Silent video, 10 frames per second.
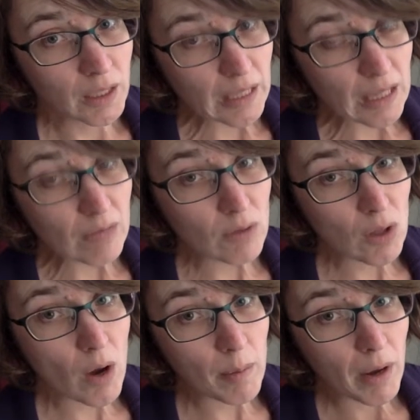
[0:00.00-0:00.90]
Even
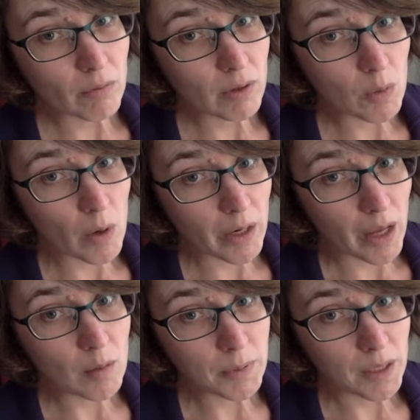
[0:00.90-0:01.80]
though I might really want to
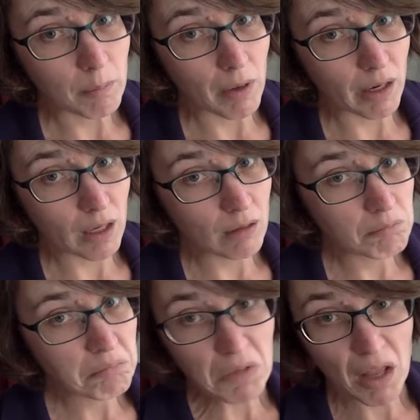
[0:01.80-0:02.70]
help somebody,
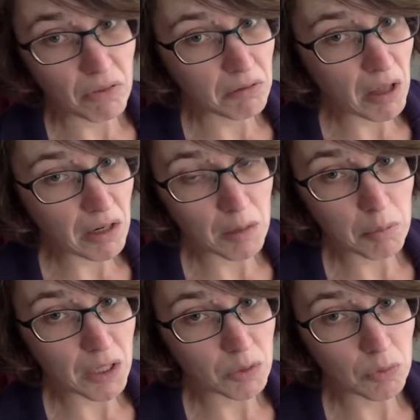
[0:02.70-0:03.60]
if they're not in a
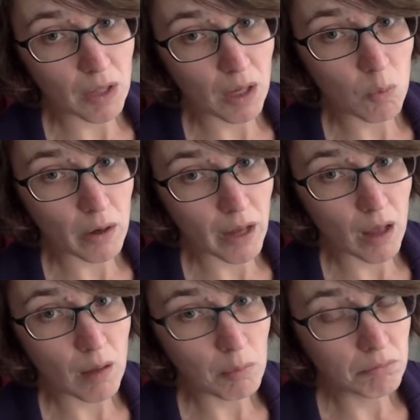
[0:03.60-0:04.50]
place where they want help,